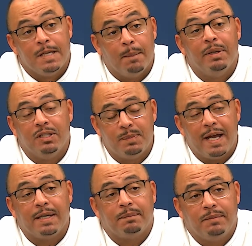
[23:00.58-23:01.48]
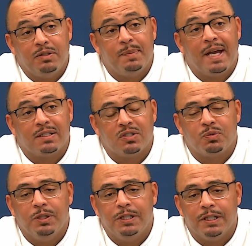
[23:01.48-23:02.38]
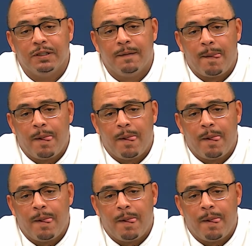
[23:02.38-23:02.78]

Yeah, Billy's back. He's back this week. And,